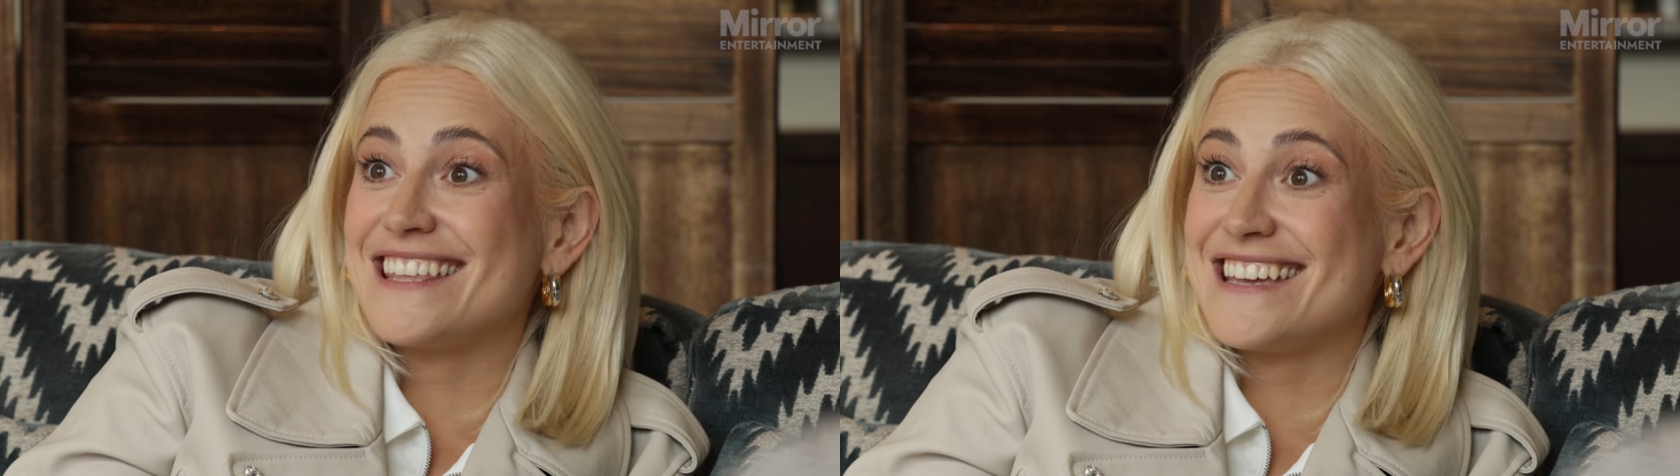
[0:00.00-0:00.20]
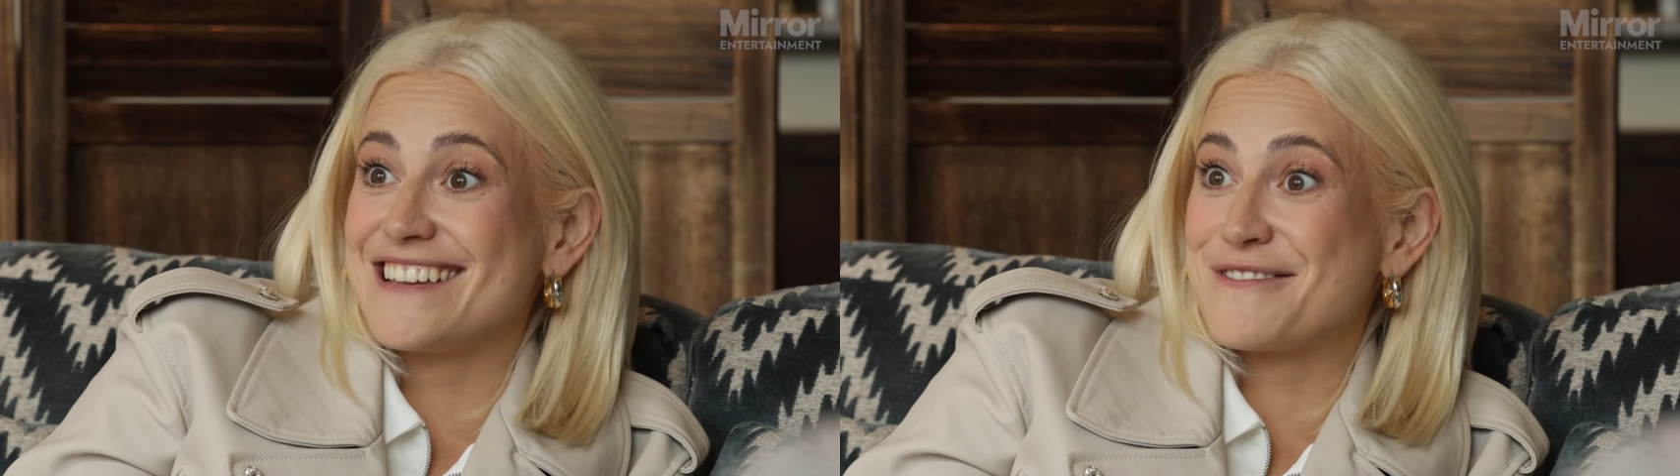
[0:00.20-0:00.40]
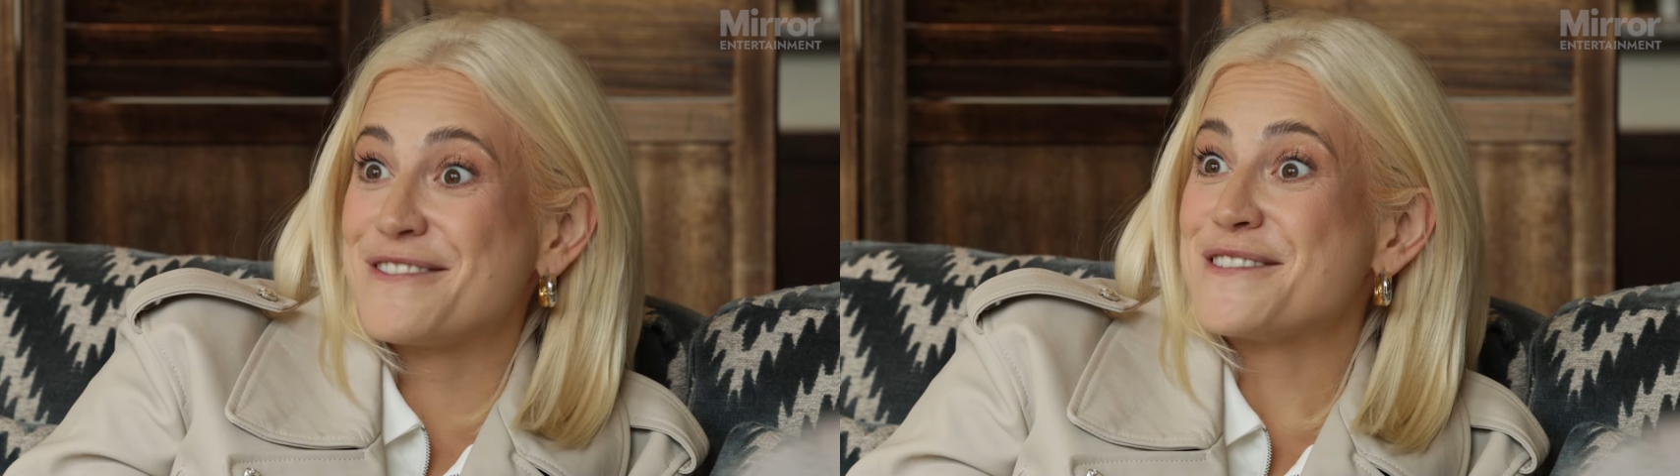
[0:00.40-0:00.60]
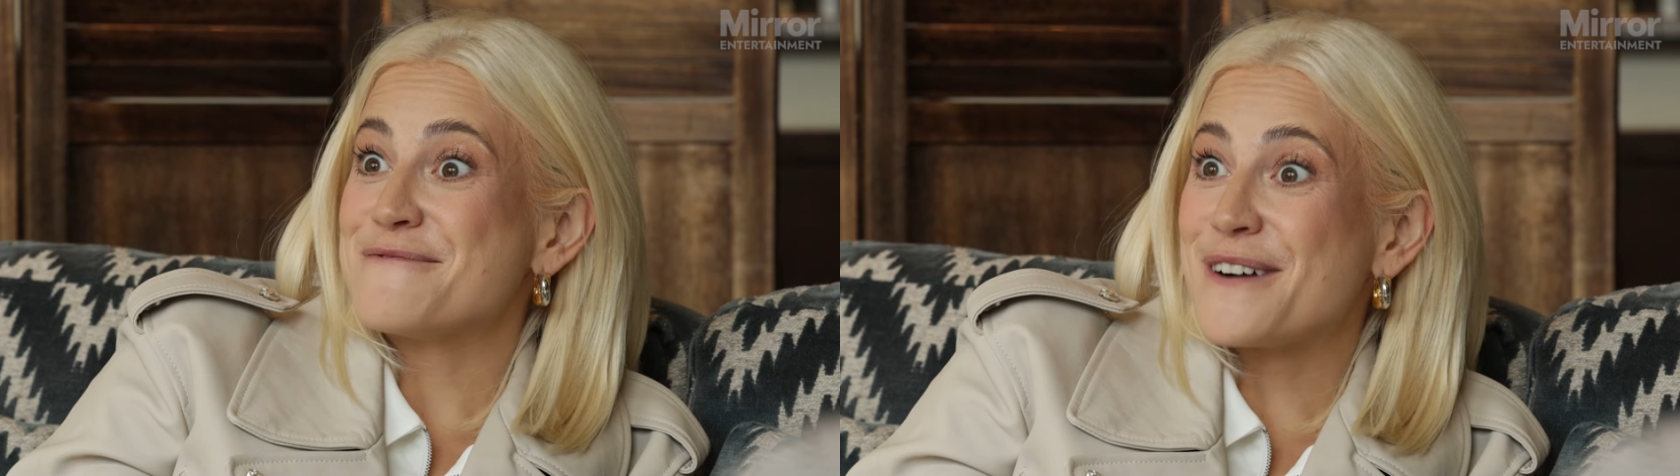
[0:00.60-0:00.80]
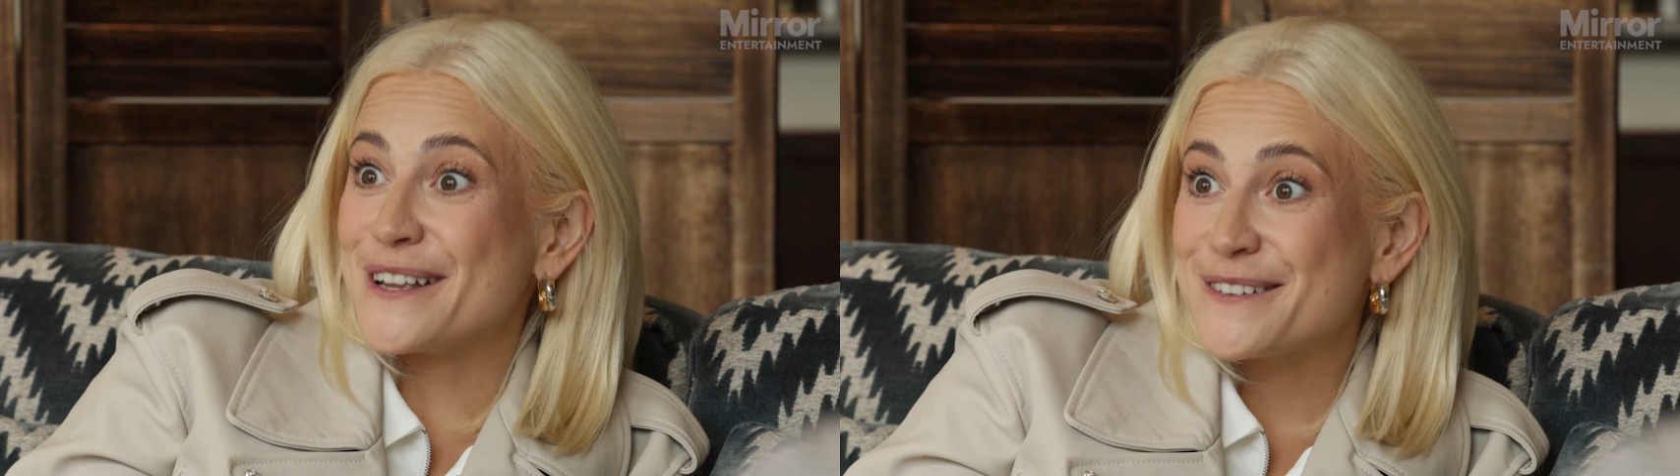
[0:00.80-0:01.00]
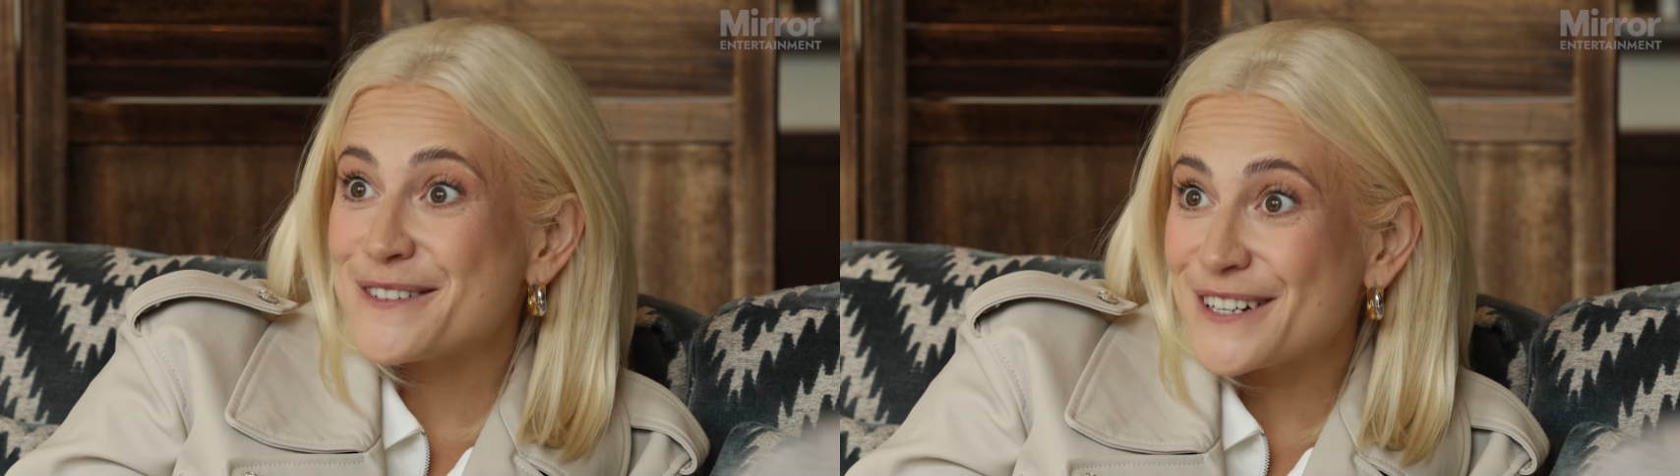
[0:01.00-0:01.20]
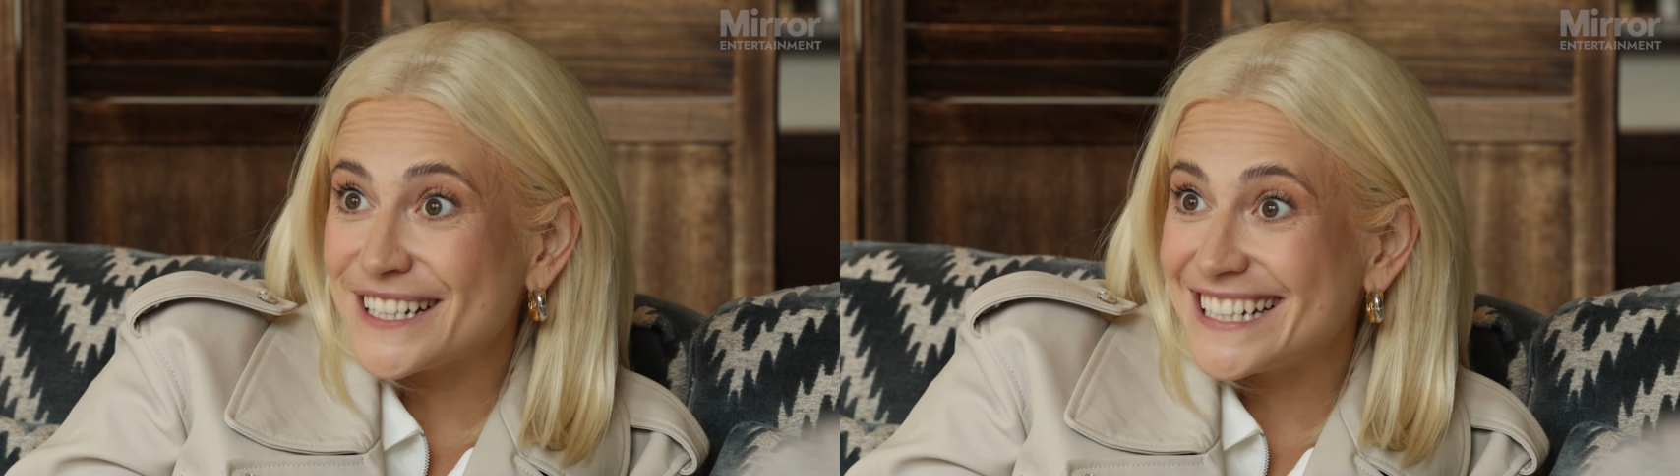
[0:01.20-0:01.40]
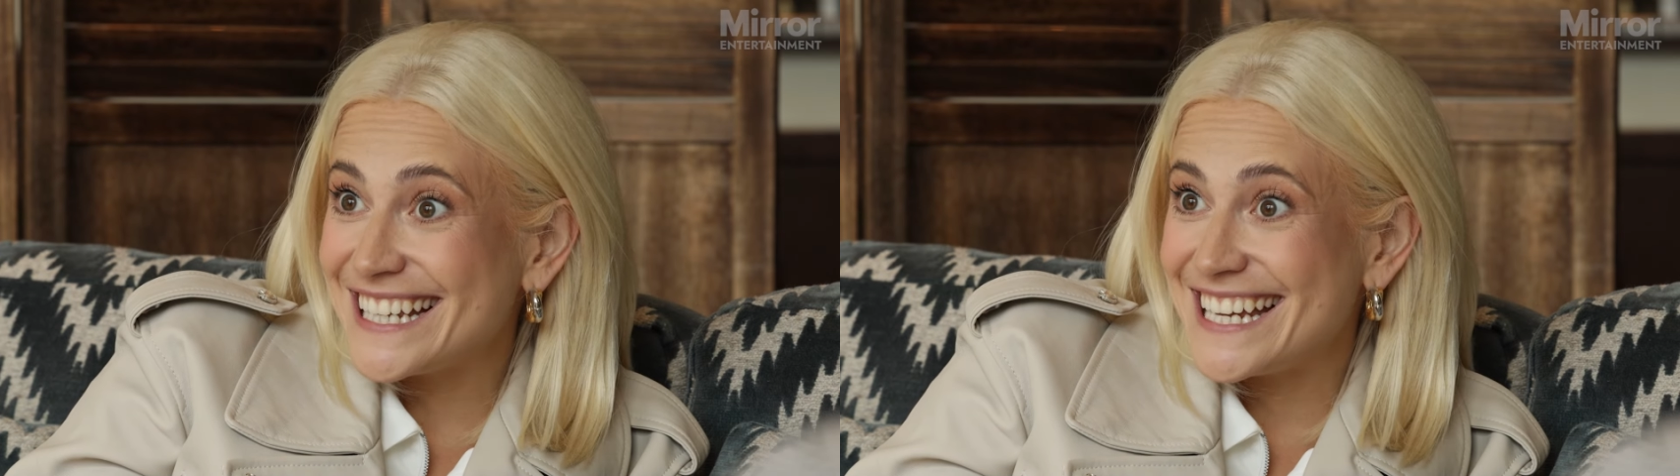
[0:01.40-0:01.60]
year when she won
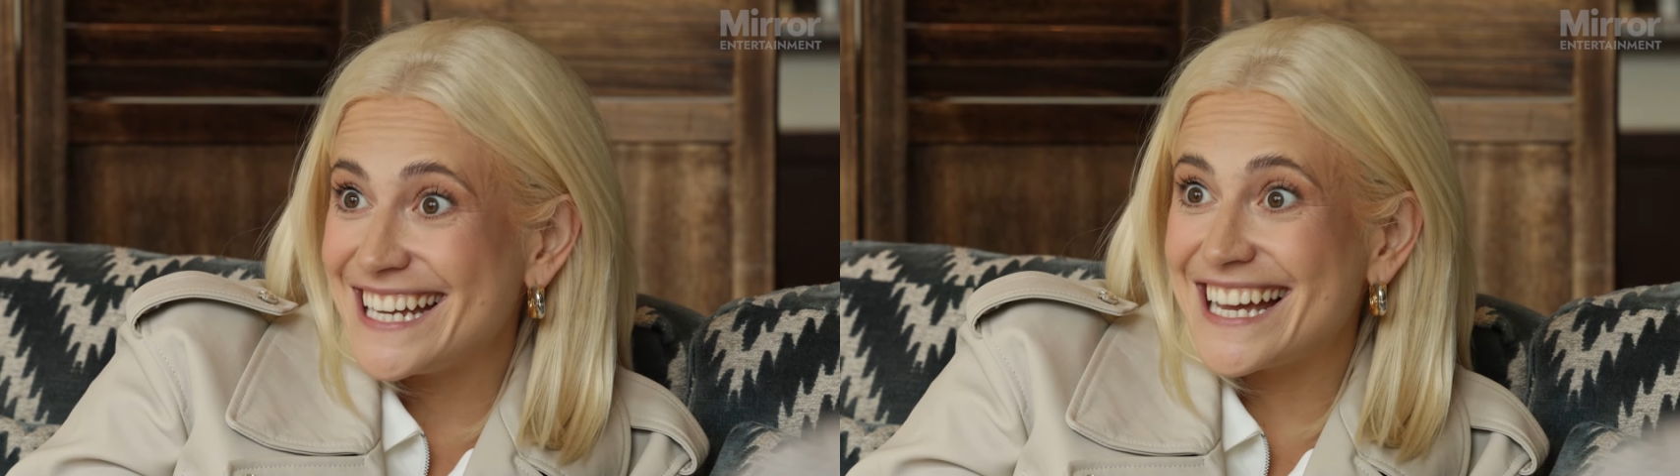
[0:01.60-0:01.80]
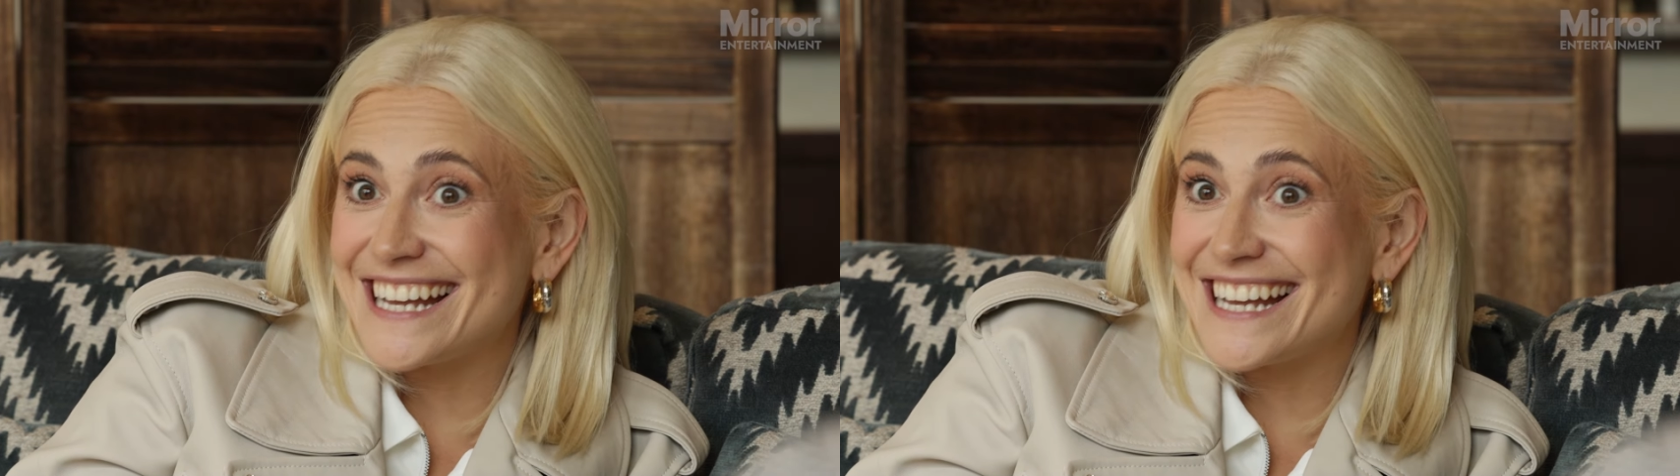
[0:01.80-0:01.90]
Strictly,